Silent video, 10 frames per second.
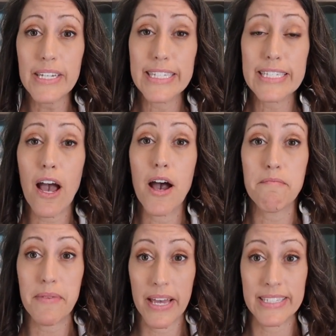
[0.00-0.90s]

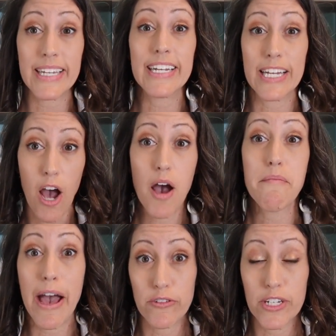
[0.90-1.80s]
It's in a
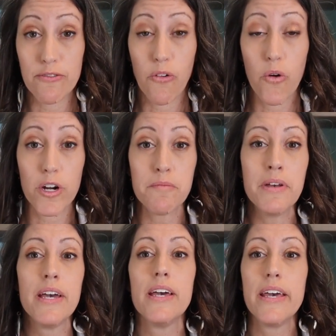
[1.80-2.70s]
compounded
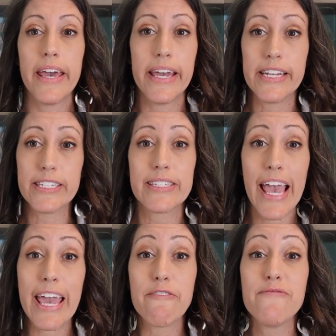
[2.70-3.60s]
form. It is
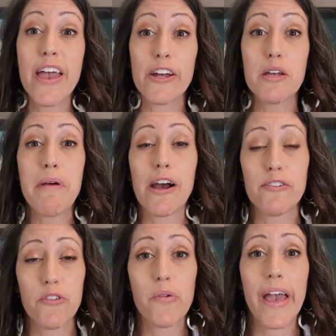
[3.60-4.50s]
a very
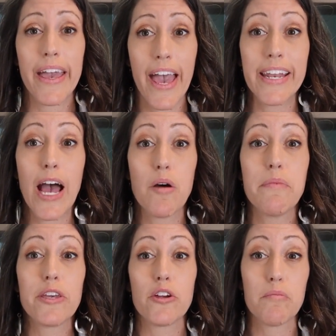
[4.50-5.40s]
powerful way at
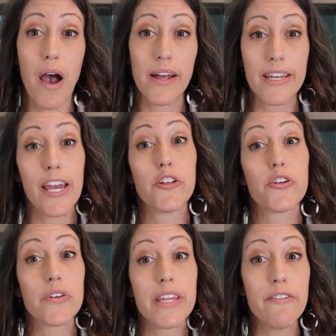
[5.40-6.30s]
helping your body and
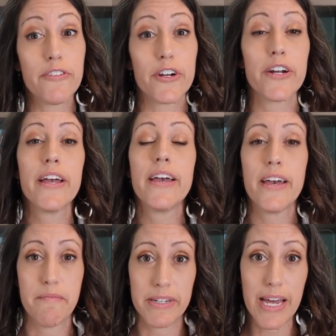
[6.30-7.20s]
your liver
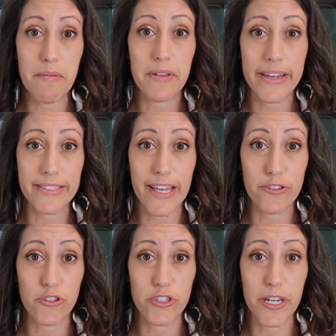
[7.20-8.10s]
metabolize
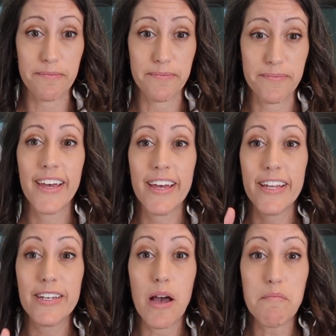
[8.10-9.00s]
estrogen.
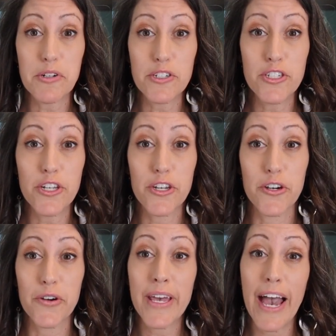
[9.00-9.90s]
Number
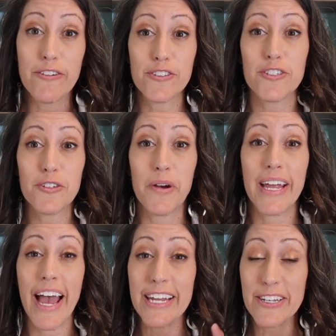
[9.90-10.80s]
two, counter to
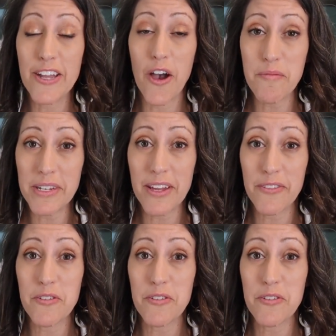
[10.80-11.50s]
what I know many of